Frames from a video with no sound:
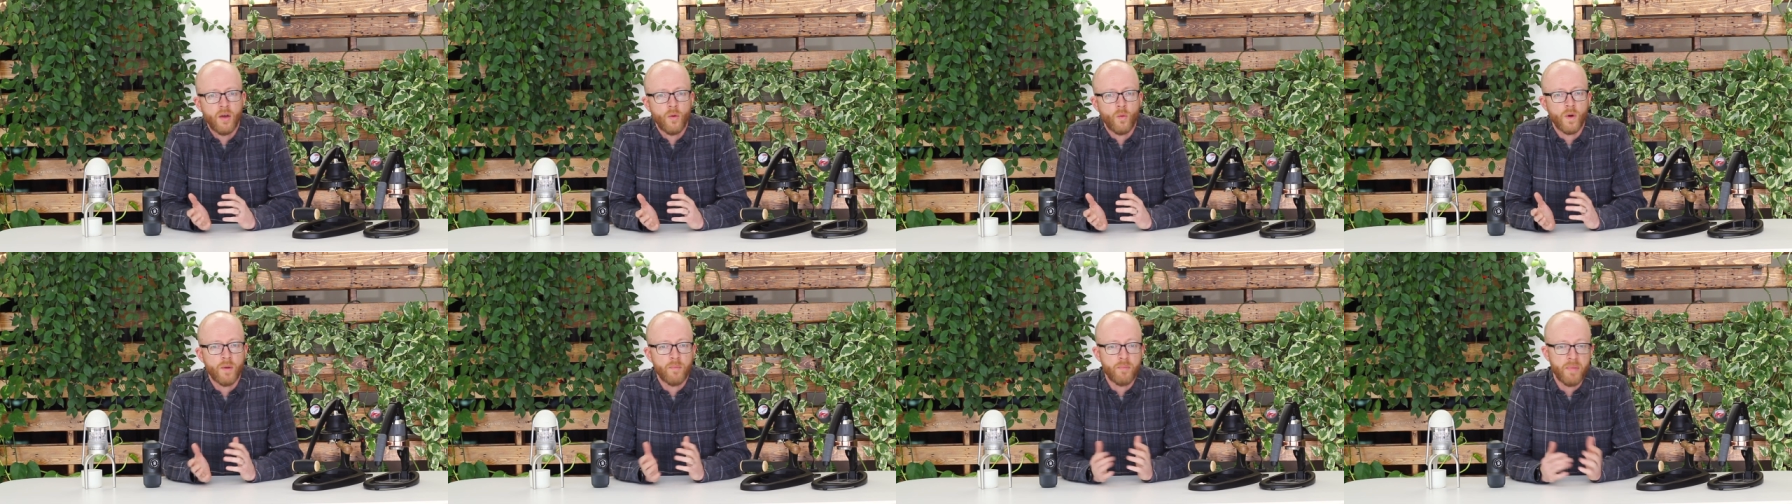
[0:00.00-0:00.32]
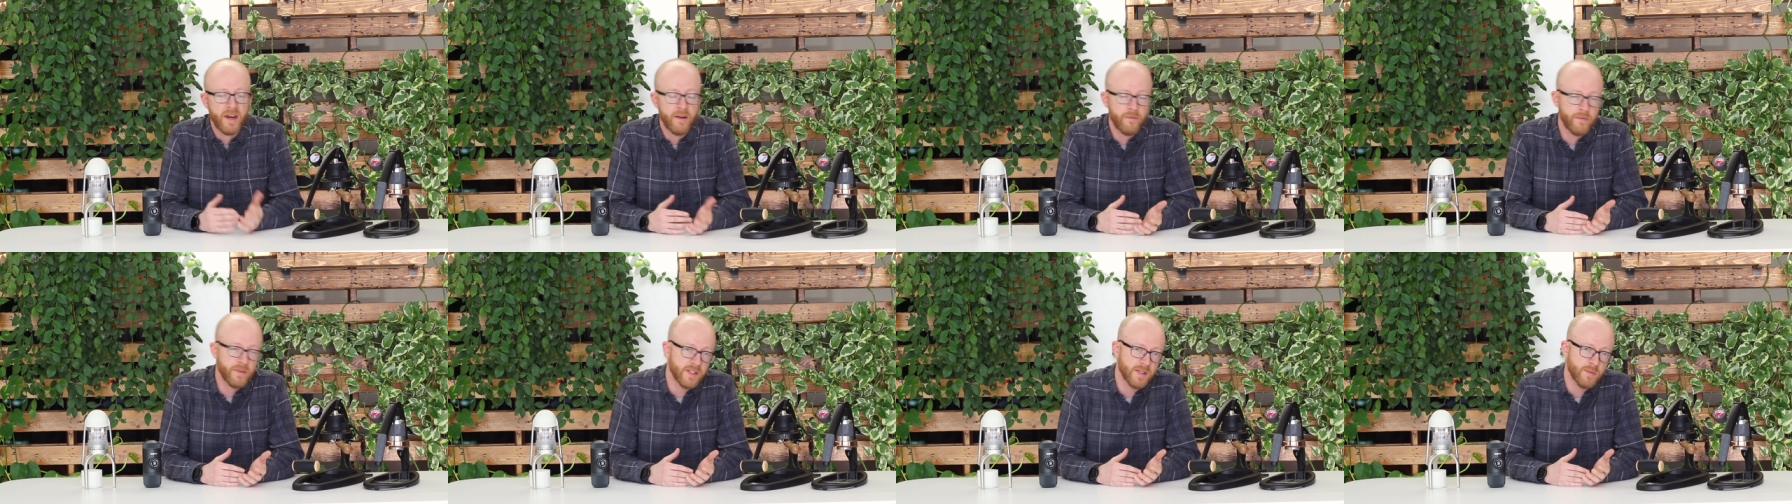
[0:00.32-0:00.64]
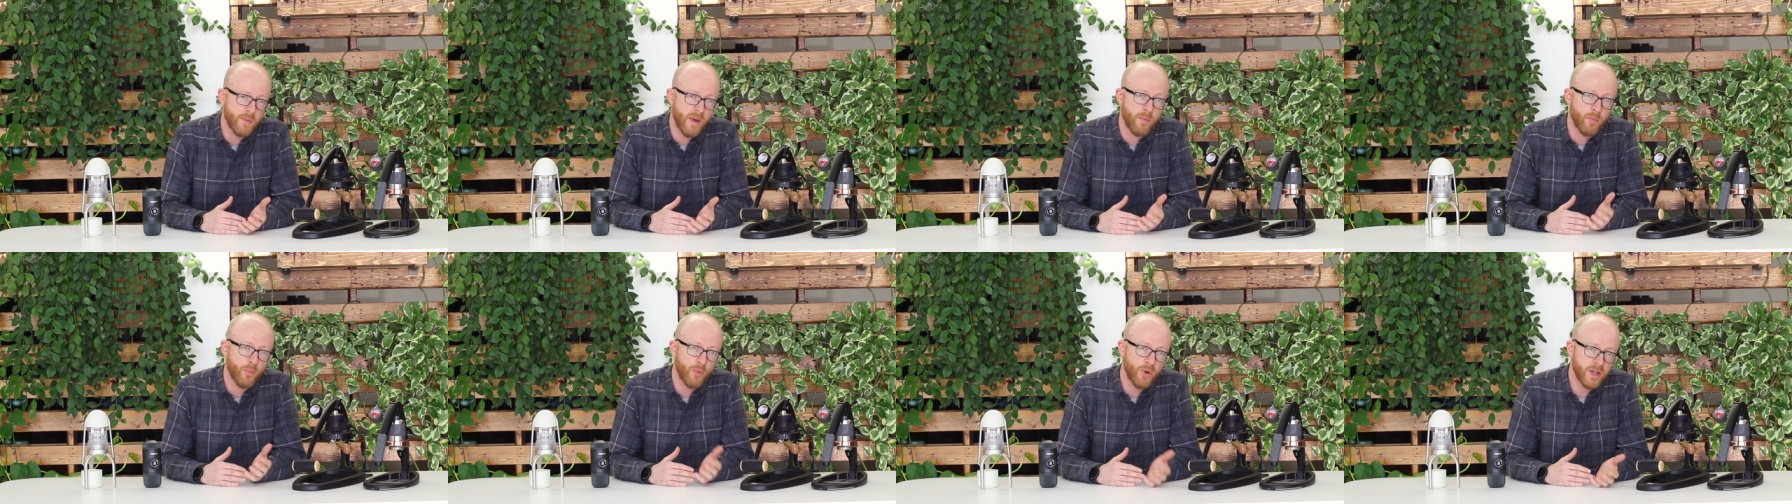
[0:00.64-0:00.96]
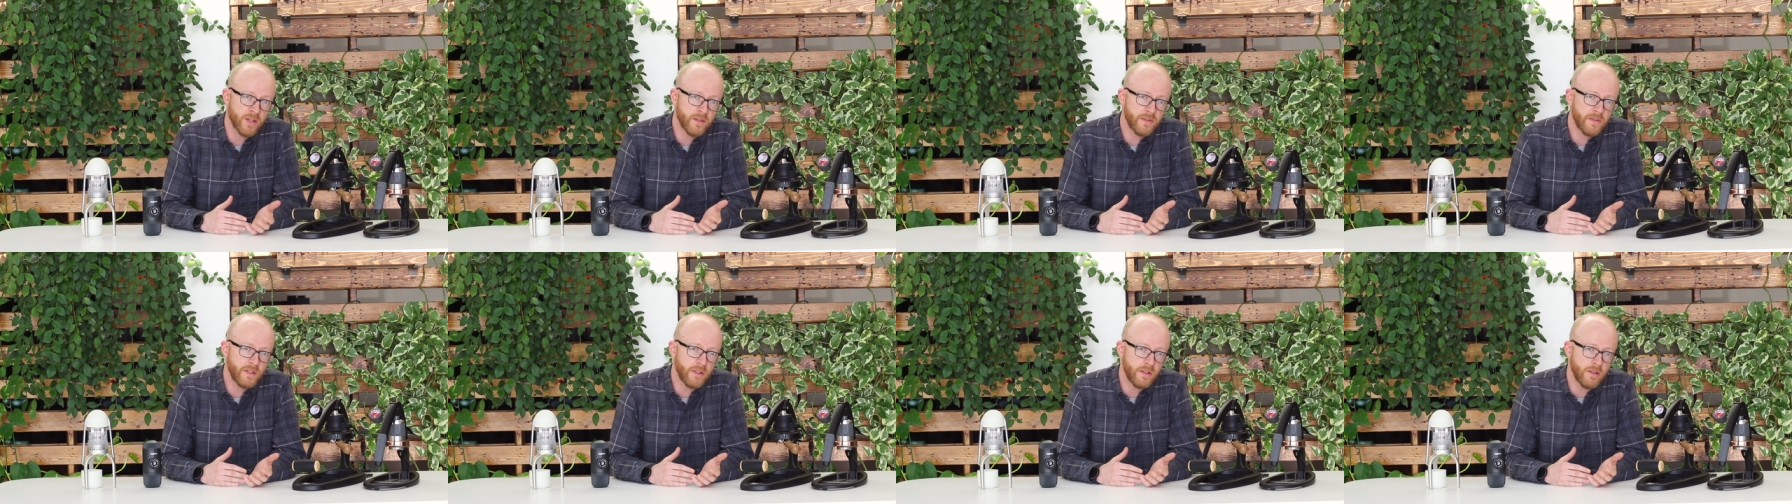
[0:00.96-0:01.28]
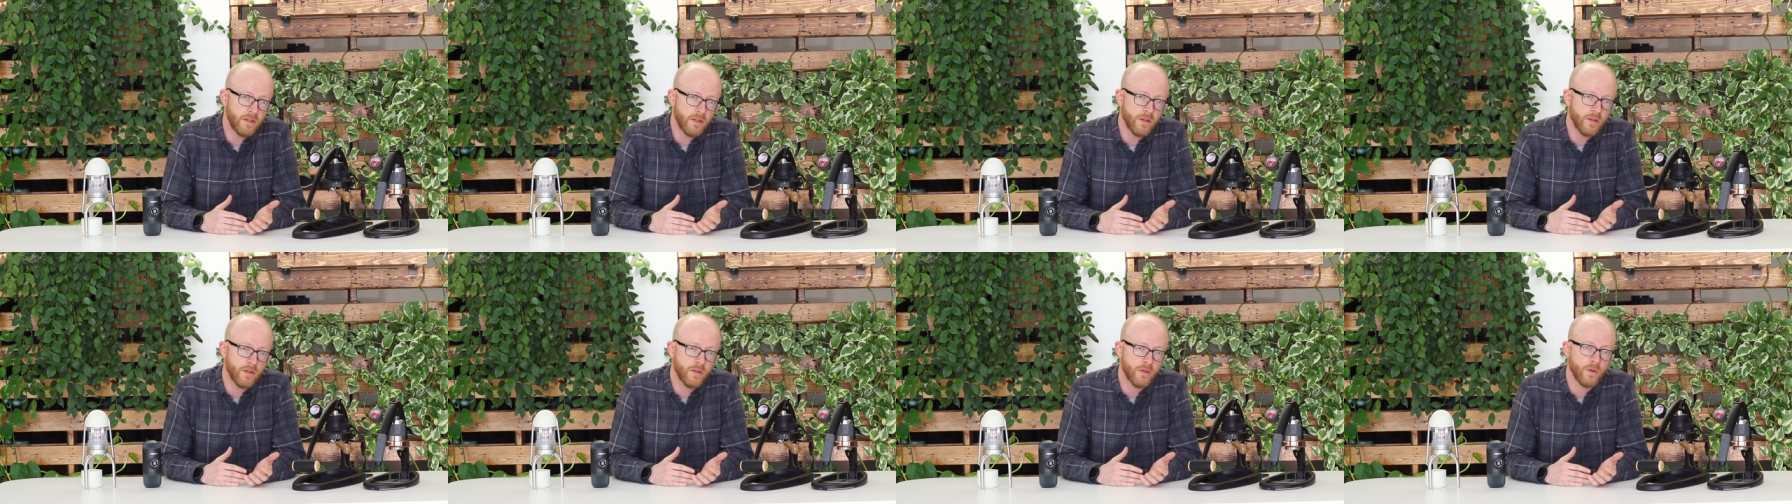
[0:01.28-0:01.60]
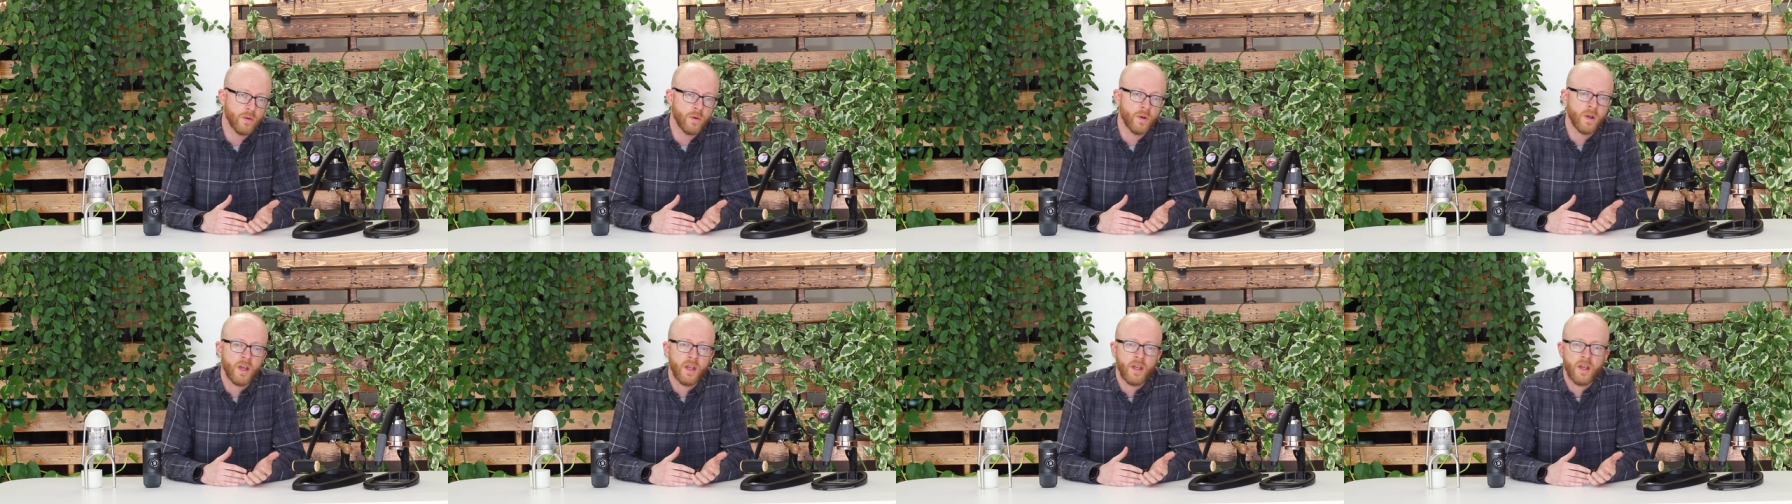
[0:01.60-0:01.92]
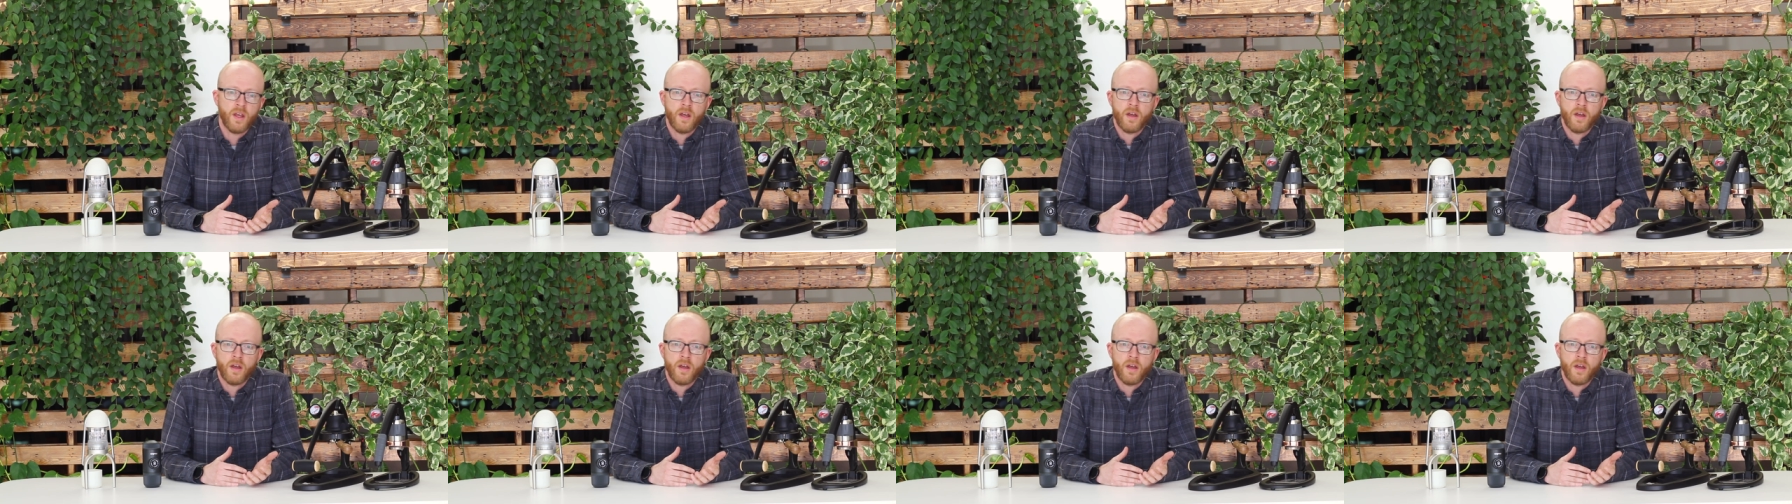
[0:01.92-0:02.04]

what benefits it might bring to you,